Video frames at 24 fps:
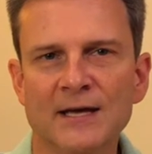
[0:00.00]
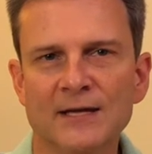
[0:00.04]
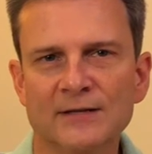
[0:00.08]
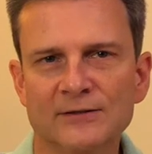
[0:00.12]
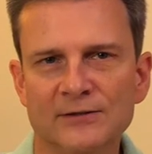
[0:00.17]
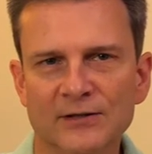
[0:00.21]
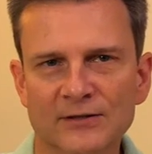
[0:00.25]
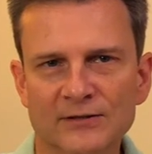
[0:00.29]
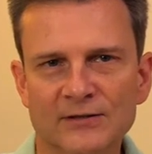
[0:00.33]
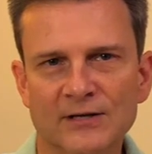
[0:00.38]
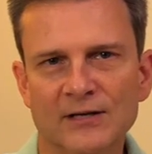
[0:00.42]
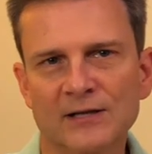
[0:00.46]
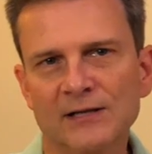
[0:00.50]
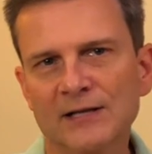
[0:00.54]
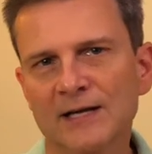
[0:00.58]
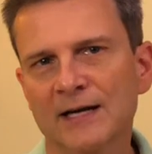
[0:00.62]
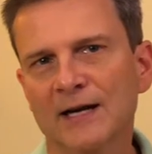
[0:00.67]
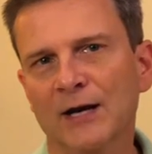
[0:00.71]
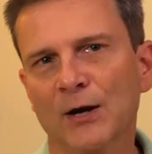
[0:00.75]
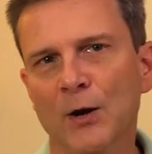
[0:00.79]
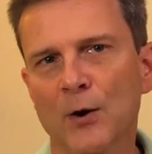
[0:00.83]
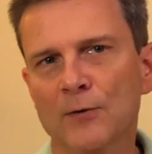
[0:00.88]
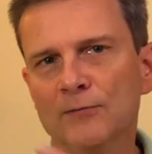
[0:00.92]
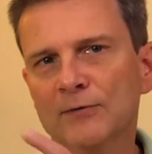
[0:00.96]
Just
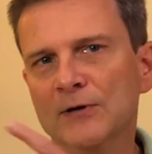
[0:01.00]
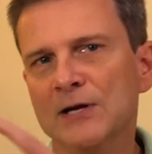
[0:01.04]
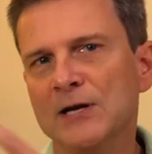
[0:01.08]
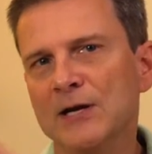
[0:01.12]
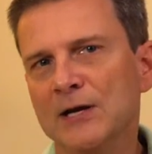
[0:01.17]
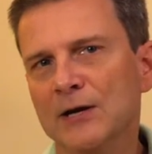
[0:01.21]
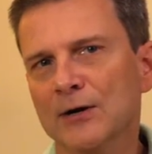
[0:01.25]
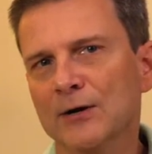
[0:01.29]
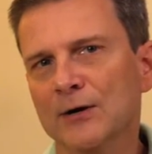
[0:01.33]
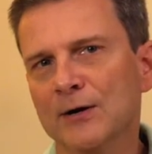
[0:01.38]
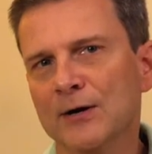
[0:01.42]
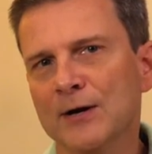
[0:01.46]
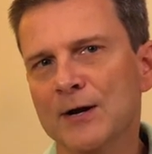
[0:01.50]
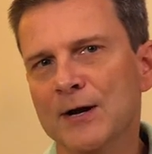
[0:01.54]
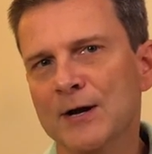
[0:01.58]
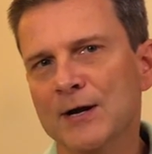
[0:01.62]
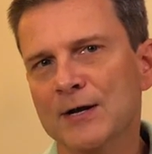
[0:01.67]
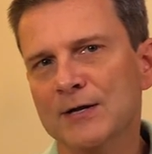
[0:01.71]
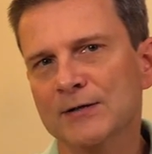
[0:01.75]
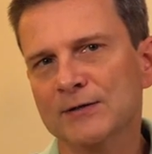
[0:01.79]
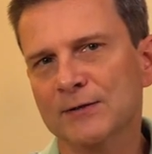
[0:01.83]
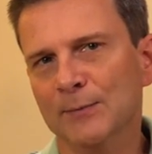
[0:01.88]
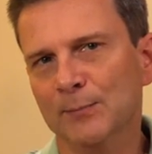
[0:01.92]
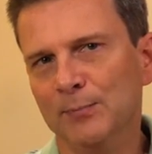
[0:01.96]
click over here
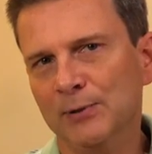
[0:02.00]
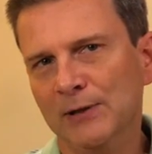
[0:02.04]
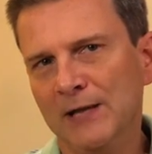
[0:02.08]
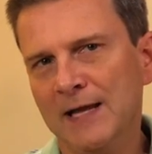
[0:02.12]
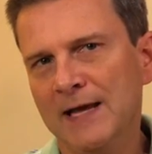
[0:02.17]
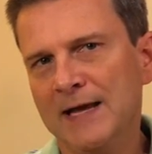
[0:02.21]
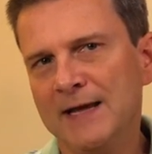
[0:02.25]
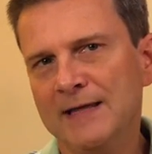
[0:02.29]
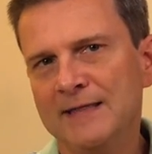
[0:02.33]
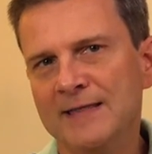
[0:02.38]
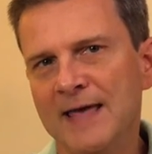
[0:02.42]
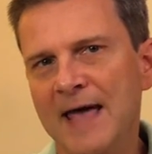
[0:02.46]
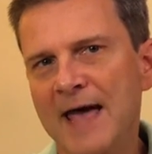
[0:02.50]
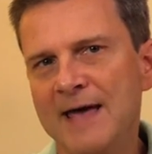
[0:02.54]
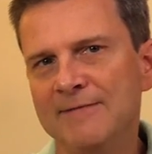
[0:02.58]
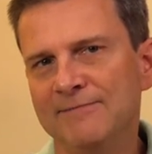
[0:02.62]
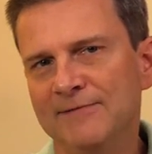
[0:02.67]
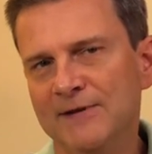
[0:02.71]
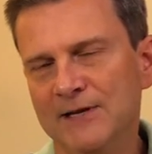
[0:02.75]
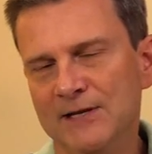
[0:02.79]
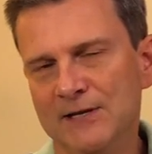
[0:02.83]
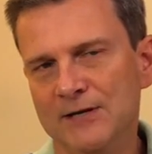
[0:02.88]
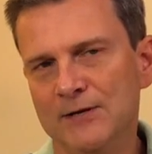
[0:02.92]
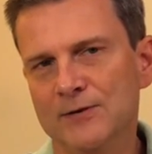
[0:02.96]
to play that
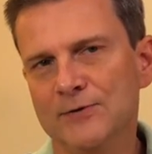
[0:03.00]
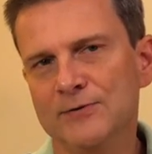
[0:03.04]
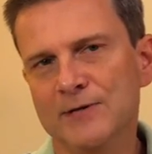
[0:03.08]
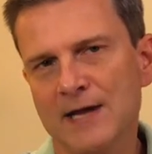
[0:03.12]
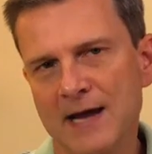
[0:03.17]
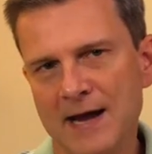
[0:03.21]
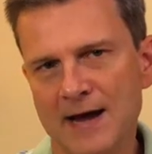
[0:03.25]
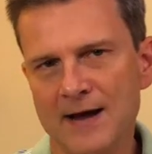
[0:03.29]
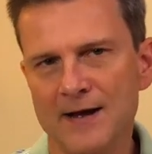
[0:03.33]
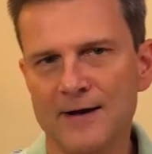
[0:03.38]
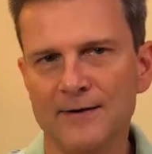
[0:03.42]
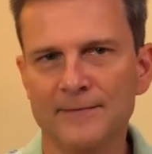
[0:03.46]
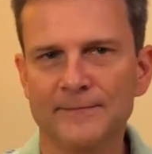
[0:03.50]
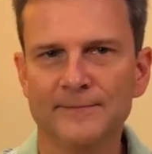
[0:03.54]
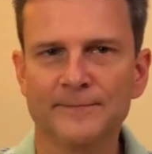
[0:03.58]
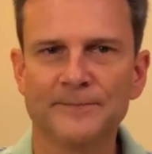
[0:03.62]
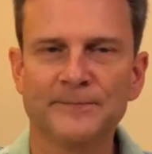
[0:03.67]
video now.